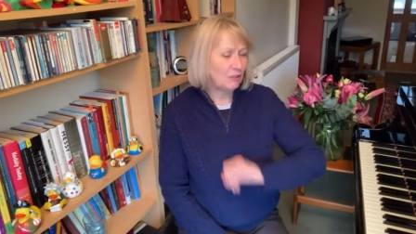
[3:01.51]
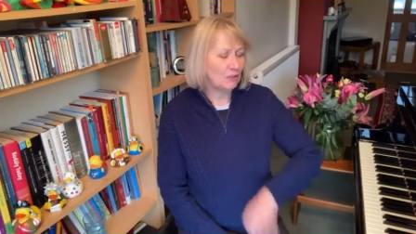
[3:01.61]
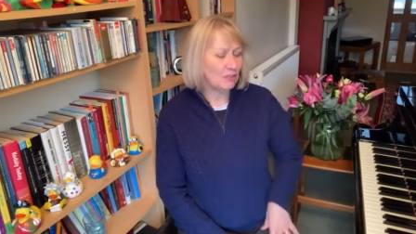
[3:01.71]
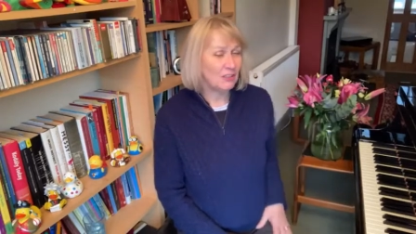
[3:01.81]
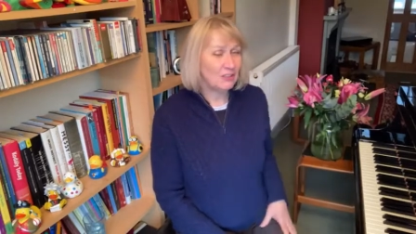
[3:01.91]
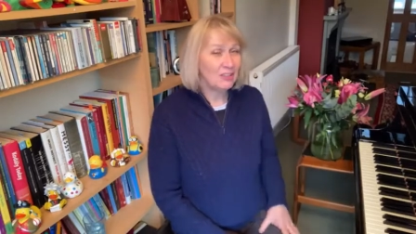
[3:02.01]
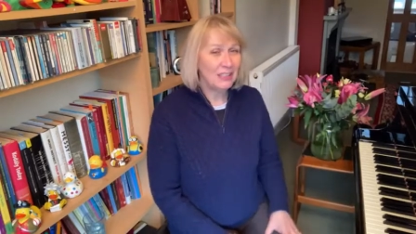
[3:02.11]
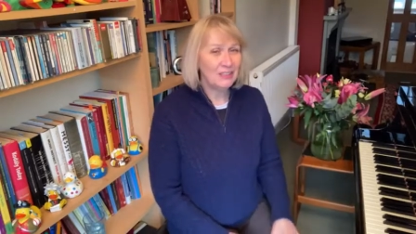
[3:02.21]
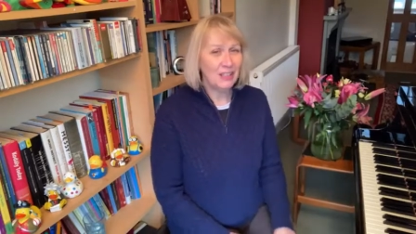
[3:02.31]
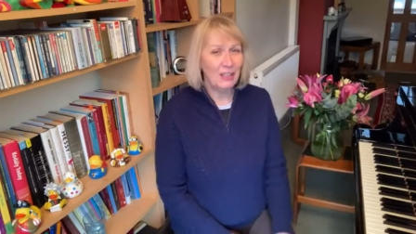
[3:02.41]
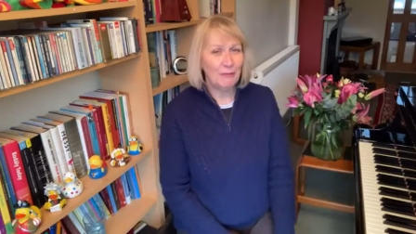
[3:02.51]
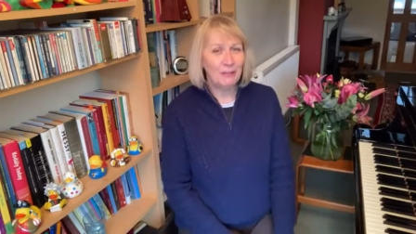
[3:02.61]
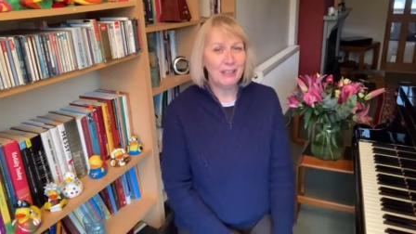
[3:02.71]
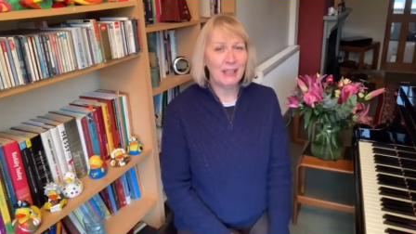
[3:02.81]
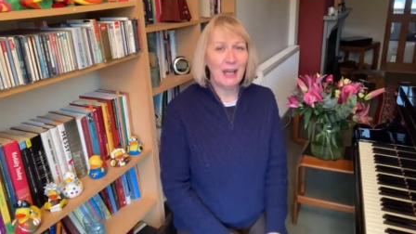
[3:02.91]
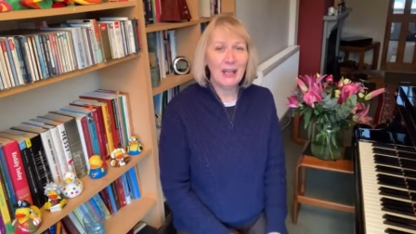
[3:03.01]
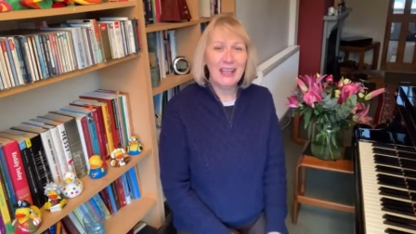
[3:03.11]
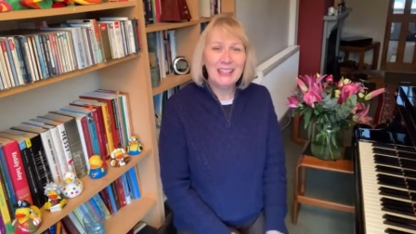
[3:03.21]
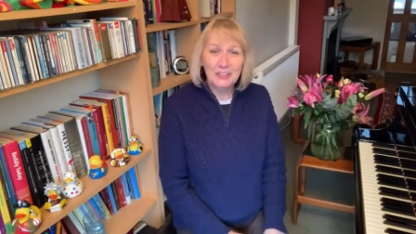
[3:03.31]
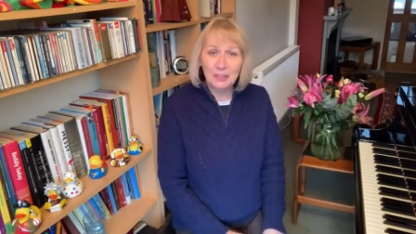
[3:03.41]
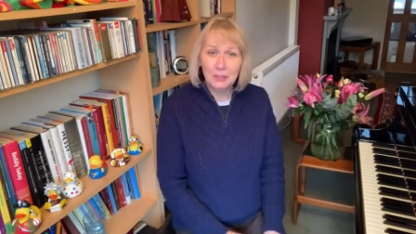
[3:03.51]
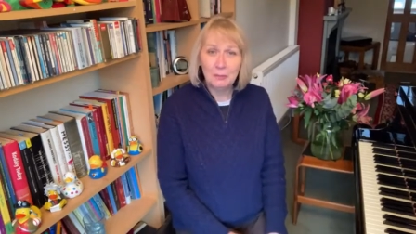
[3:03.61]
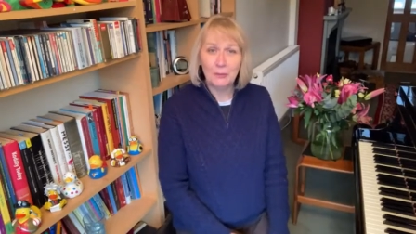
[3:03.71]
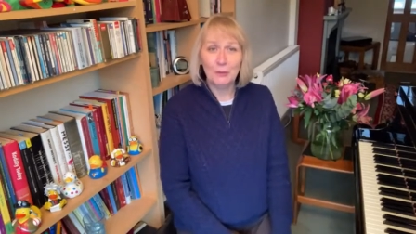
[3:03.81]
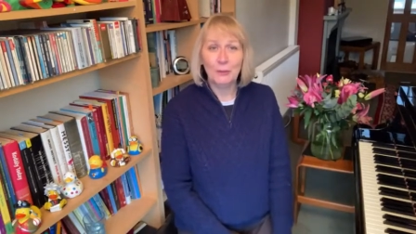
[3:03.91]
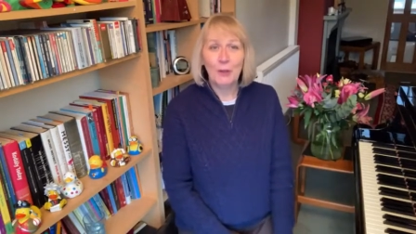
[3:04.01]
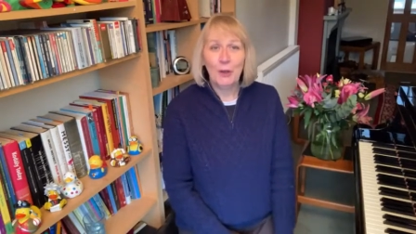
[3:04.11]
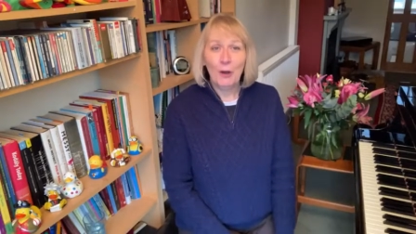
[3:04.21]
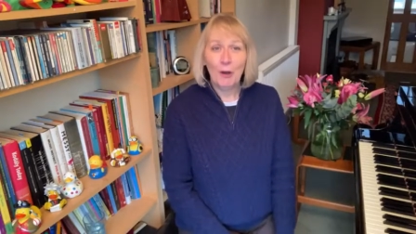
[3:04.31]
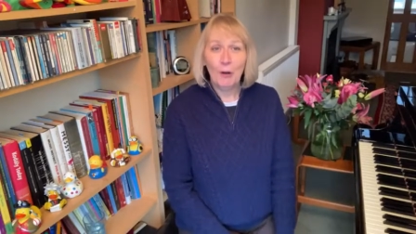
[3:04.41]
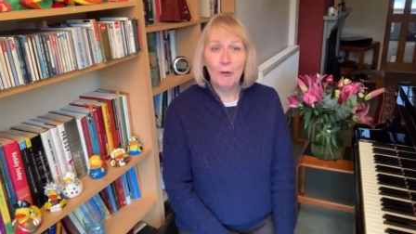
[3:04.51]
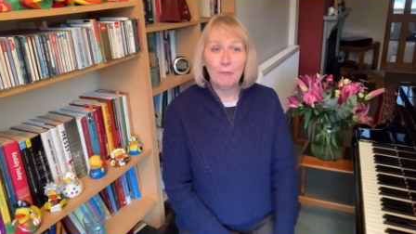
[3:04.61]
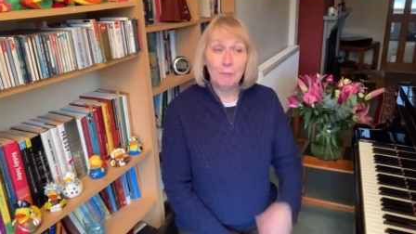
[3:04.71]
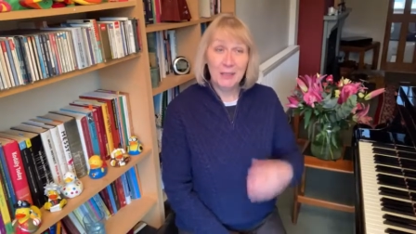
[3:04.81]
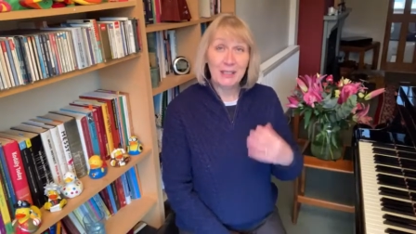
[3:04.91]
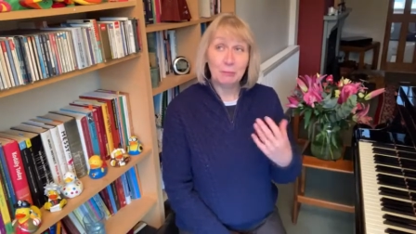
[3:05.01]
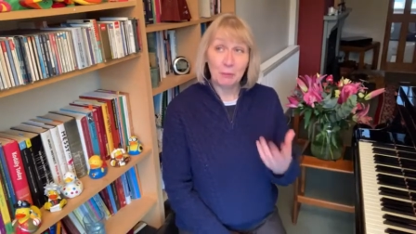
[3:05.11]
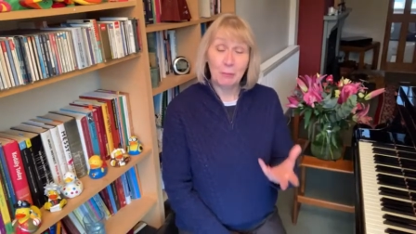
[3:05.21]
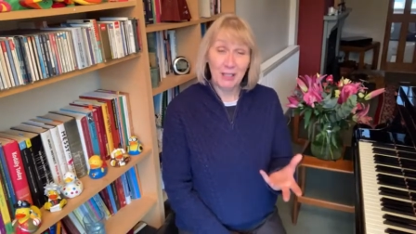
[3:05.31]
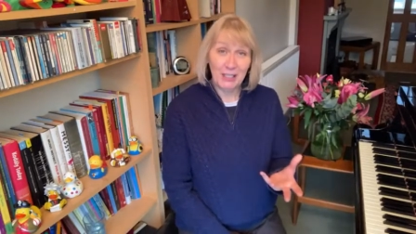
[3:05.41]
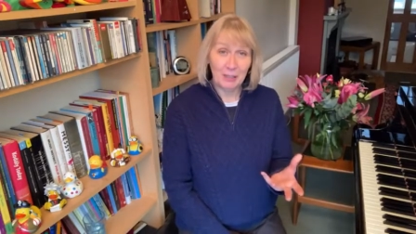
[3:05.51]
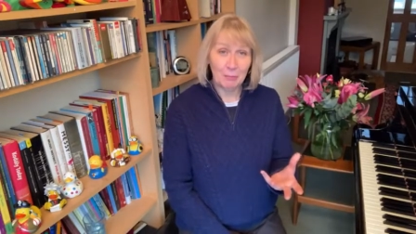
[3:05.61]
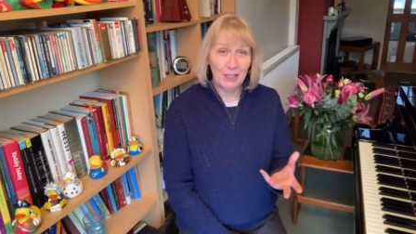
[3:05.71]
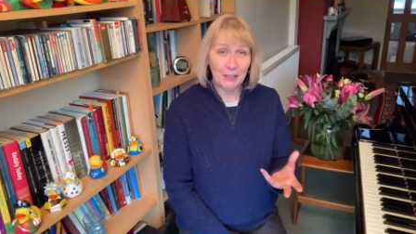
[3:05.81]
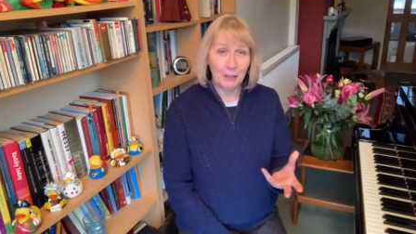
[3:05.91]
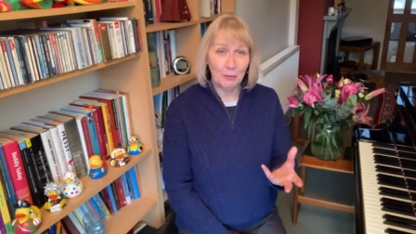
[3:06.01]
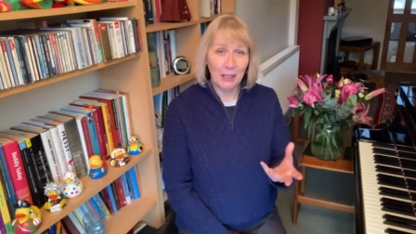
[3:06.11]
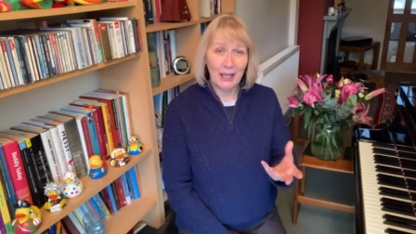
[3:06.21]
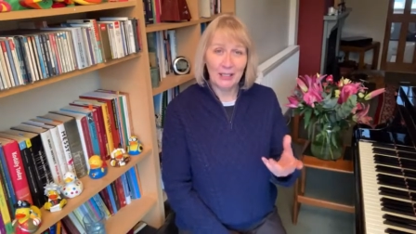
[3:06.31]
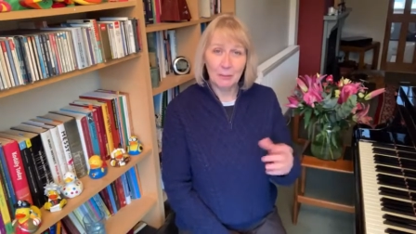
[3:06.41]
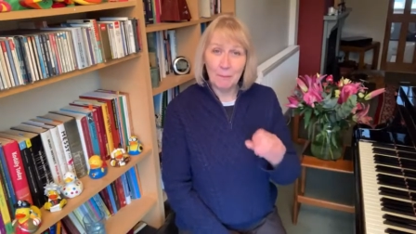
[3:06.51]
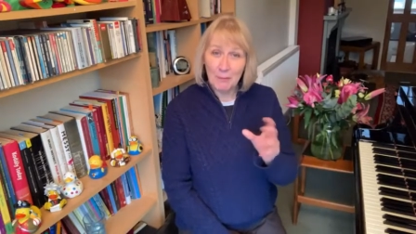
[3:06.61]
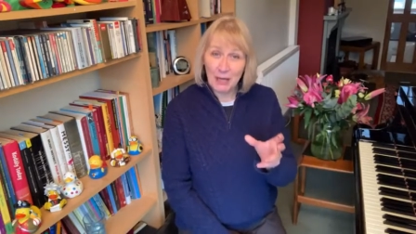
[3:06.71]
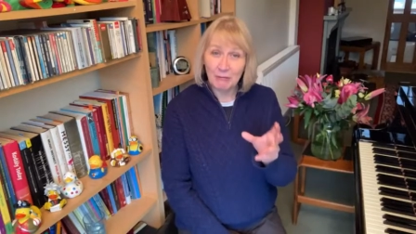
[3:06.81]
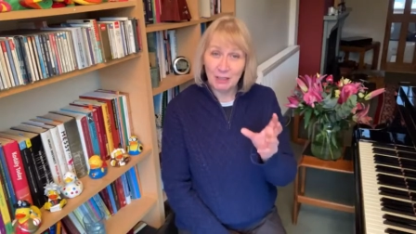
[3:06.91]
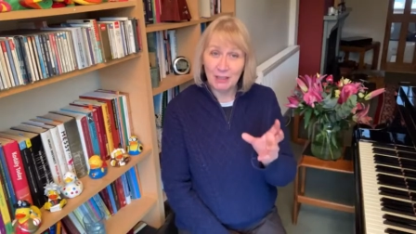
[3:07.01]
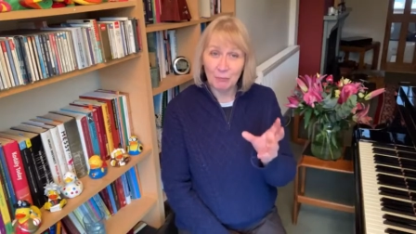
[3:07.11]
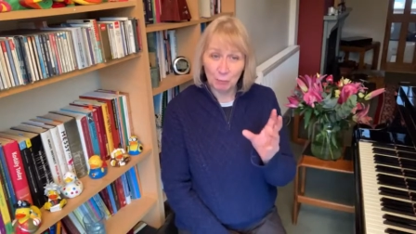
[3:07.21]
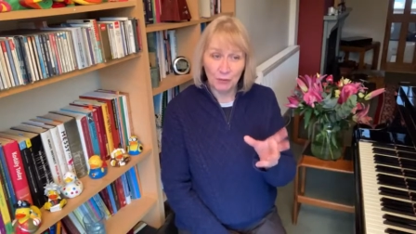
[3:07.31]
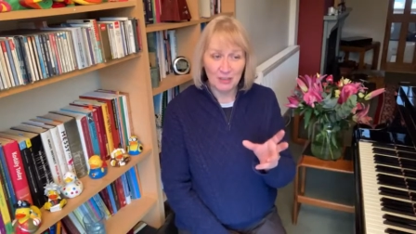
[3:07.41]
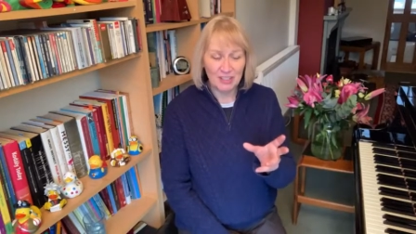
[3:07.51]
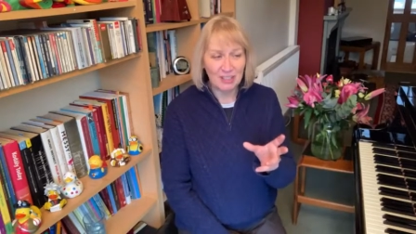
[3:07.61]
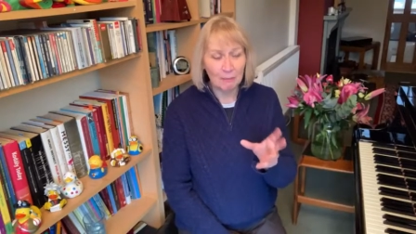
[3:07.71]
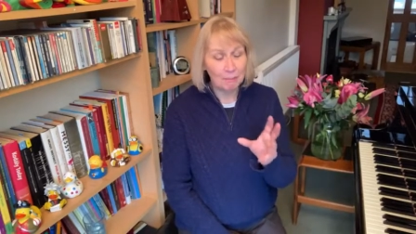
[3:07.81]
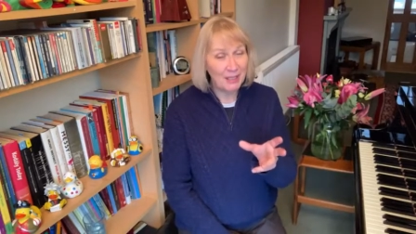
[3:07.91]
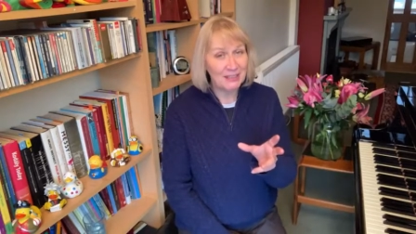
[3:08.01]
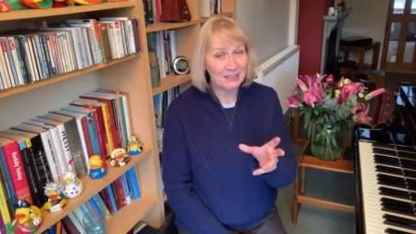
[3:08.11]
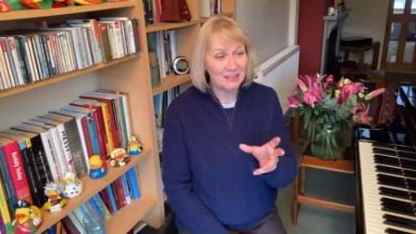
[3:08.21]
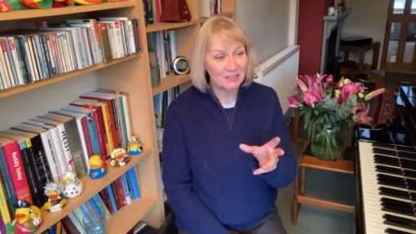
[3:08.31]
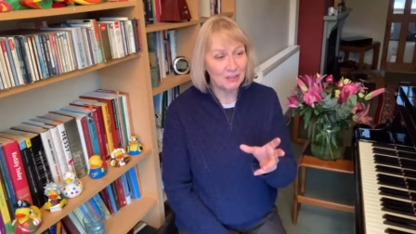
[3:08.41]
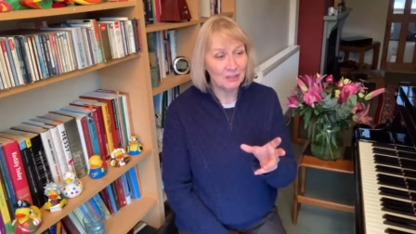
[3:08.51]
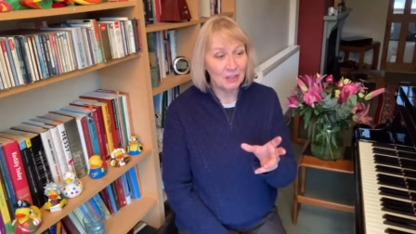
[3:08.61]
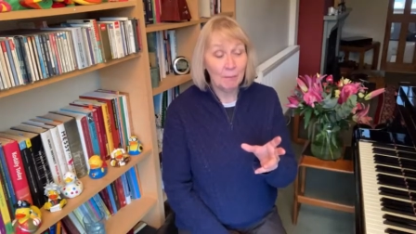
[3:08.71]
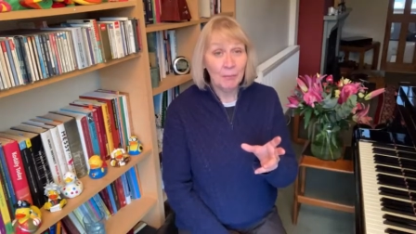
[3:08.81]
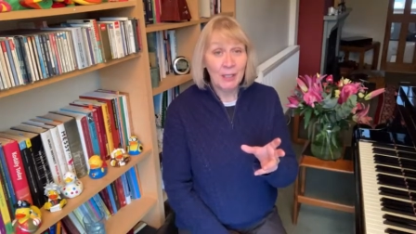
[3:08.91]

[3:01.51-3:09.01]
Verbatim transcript: Prejudice is a lovely example of being able to play the piano, and Mary, one of the Bennet sisters,